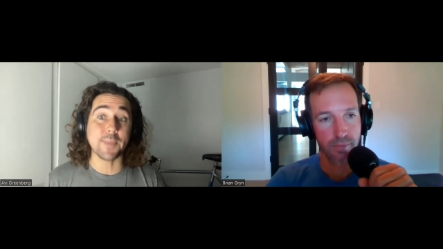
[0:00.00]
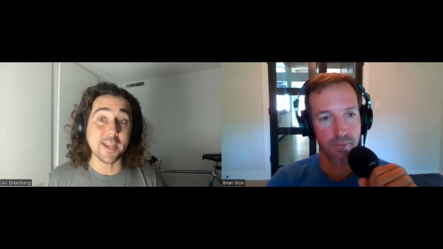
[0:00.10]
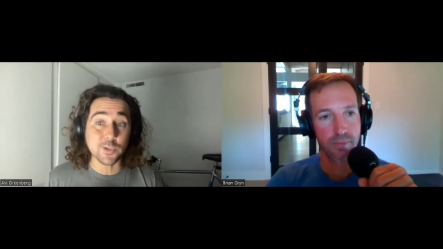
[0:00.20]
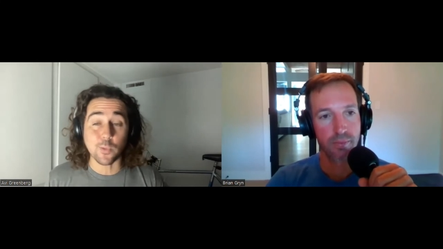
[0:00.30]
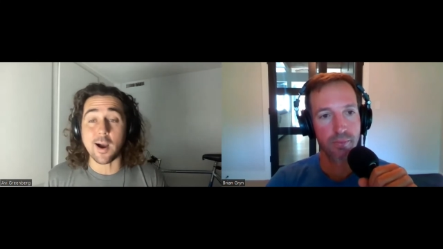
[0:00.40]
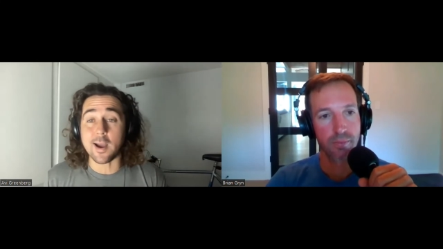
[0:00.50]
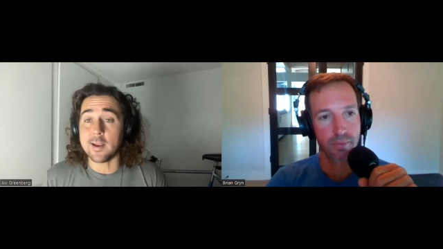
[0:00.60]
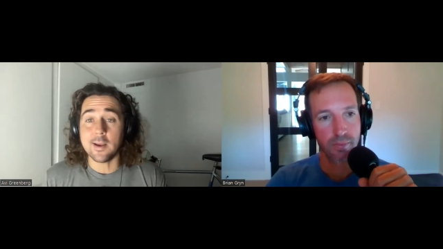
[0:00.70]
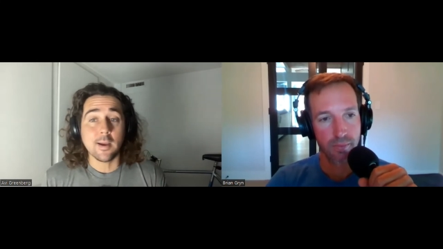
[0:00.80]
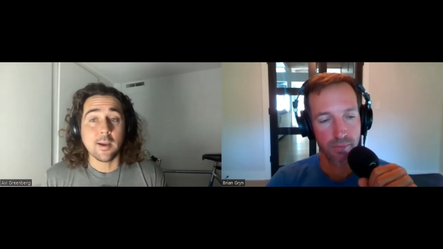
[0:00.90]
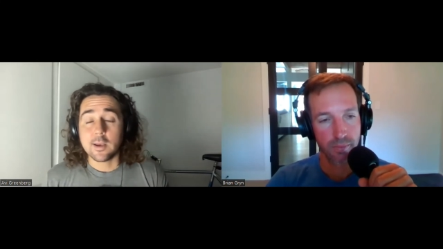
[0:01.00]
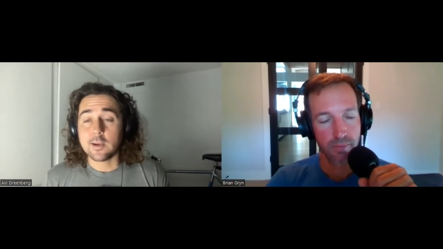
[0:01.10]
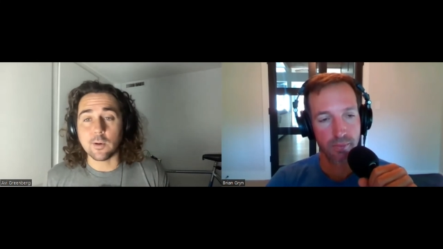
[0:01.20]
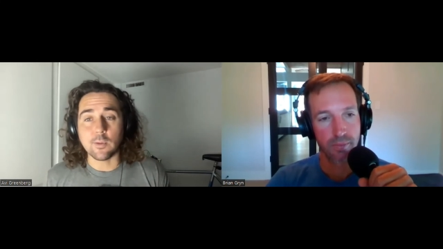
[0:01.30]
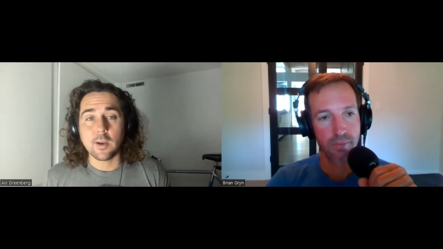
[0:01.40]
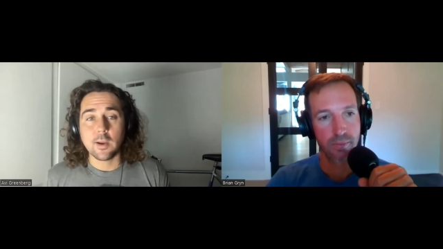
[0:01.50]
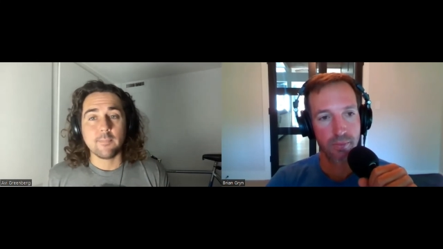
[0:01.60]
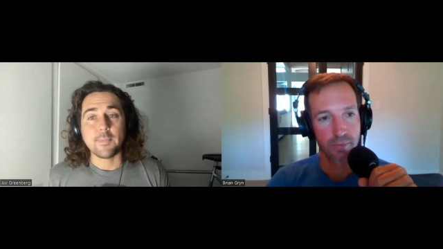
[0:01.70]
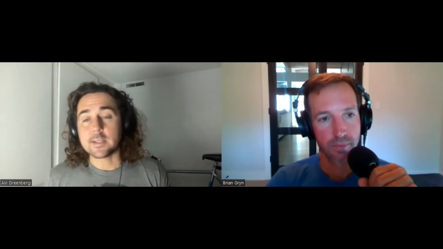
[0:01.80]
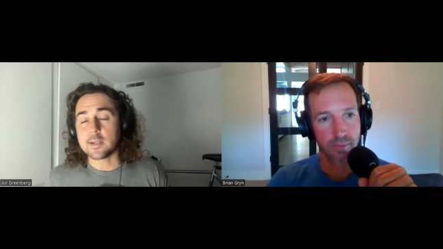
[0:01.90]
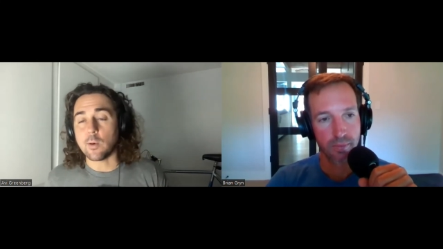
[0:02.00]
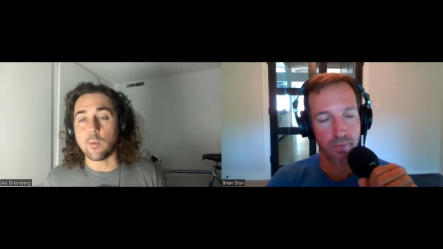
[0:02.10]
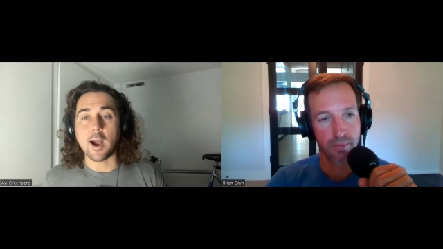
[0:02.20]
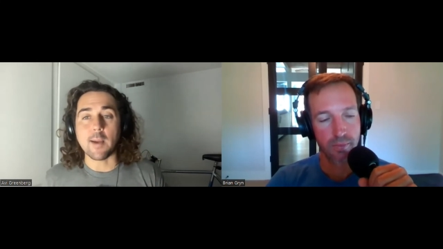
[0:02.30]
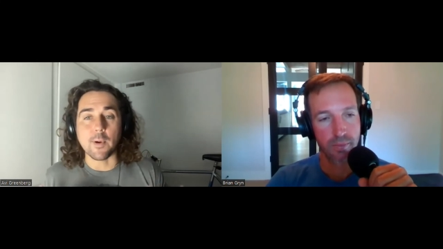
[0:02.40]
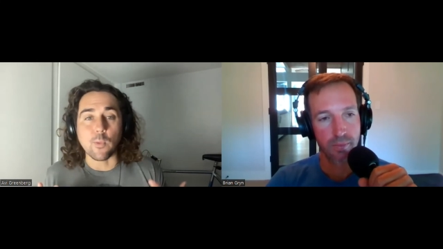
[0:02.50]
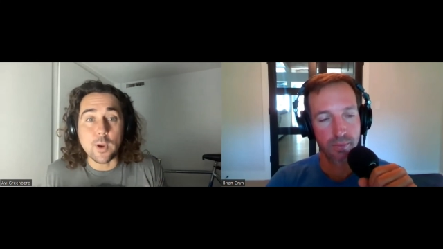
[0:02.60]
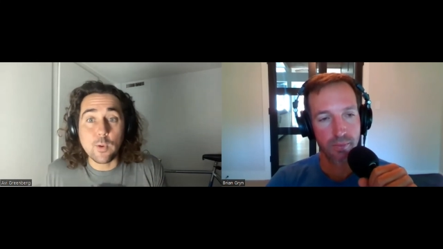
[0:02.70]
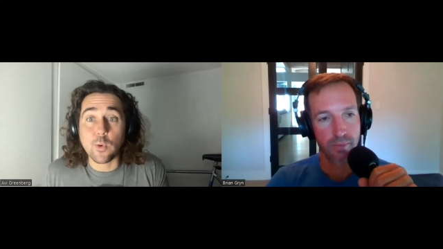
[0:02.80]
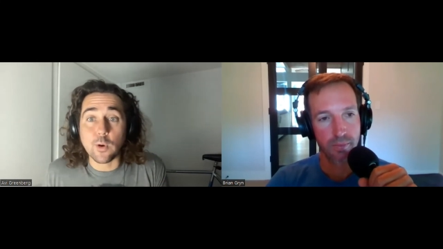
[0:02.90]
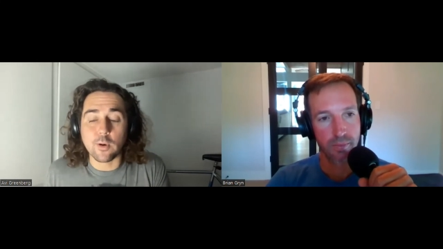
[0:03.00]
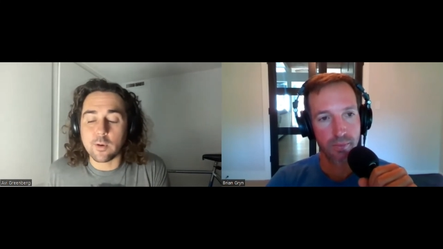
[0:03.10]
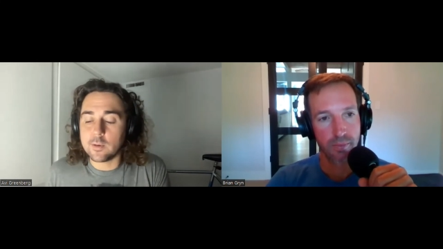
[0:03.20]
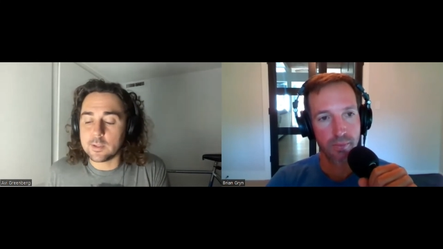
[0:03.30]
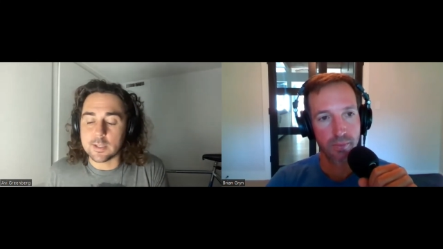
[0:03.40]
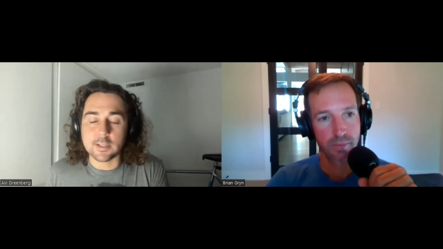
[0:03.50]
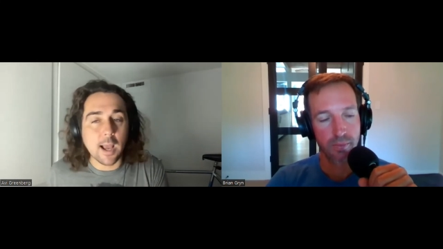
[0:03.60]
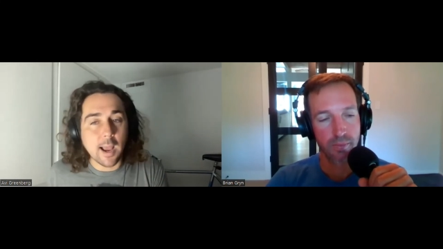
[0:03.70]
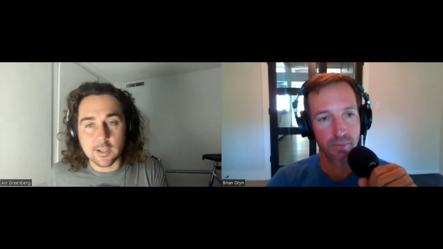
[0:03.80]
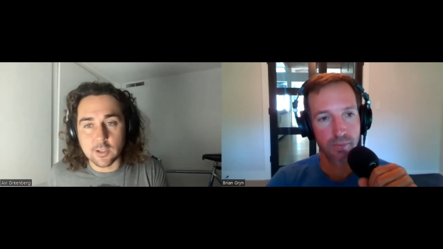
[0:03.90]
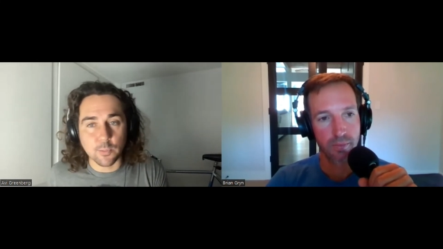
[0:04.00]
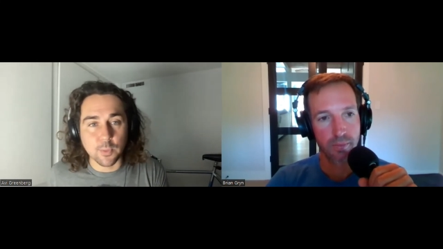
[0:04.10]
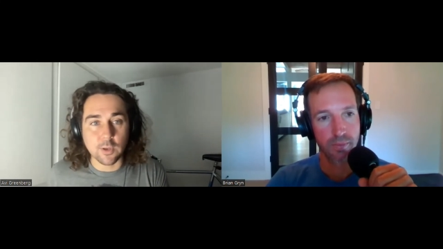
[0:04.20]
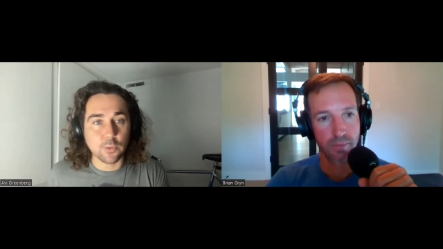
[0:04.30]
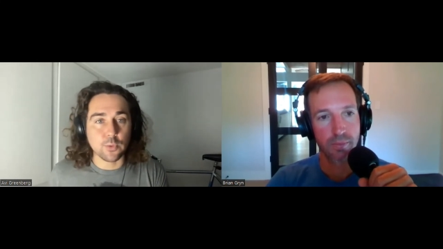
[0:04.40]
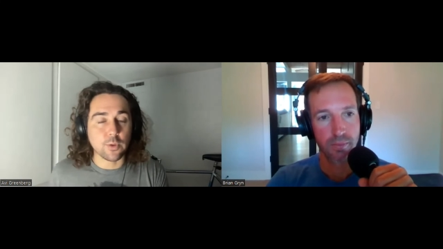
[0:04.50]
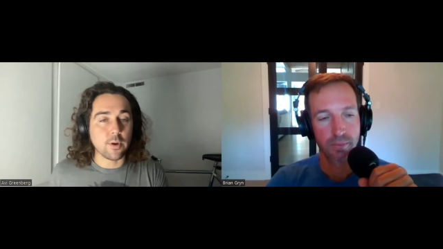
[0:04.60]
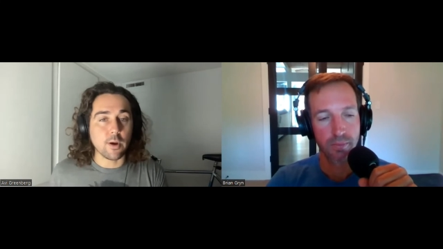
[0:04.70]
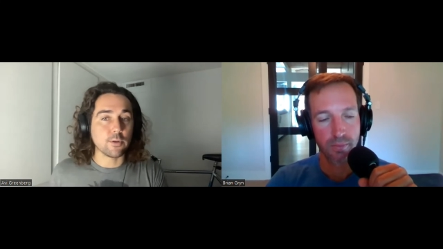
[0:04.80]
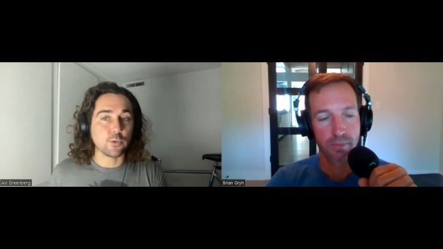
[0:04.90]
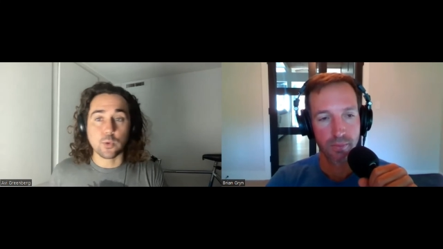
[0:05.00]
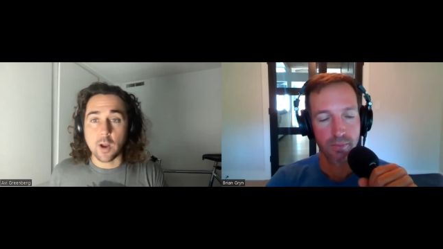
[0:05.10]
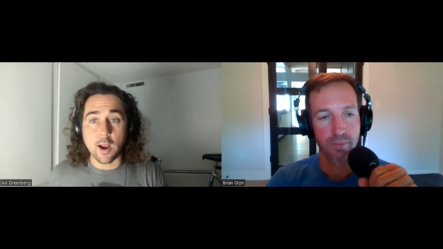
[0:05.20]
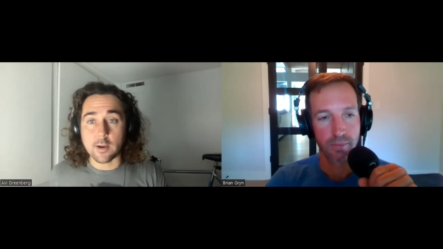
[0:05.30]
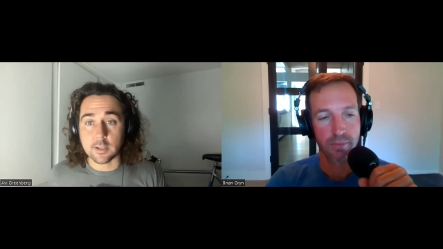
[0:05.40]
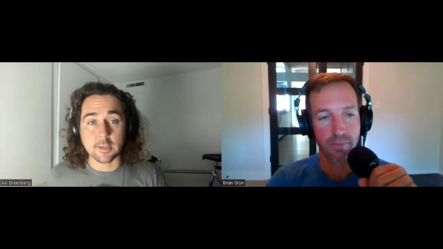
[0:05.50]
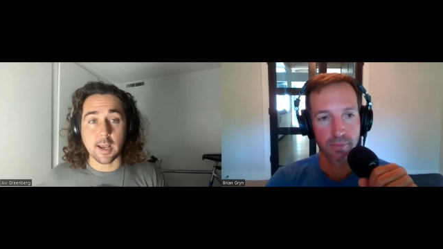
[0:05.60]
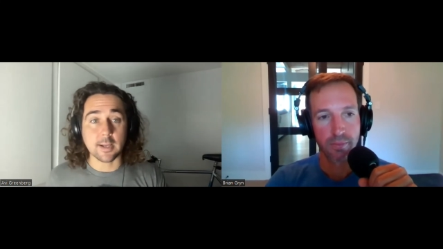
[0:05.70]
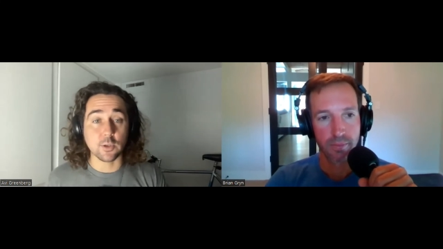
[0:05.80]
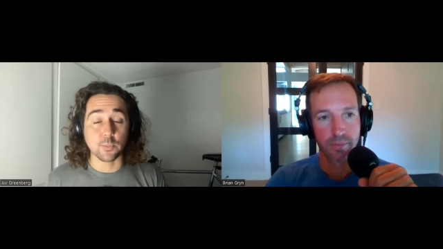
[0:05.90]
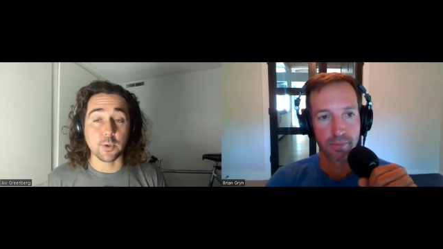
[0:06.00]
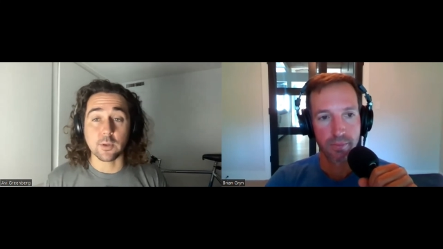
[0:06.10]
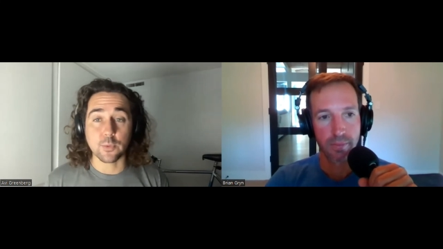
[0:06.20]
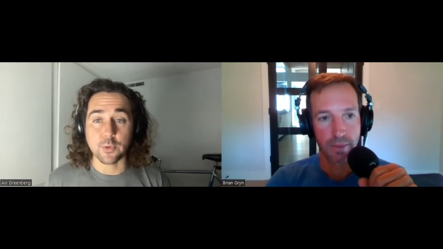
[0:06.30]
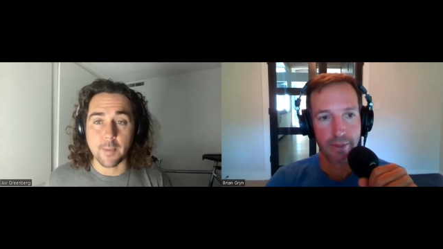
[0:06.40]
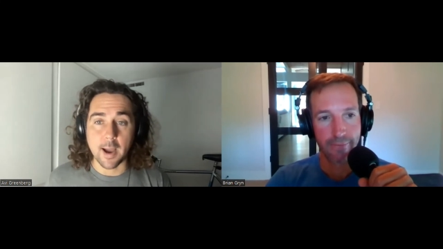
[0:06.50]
Speaker 1: That's why, you know, That's not why, but we were designed to breathe through the nose. We were not designed to breathe through the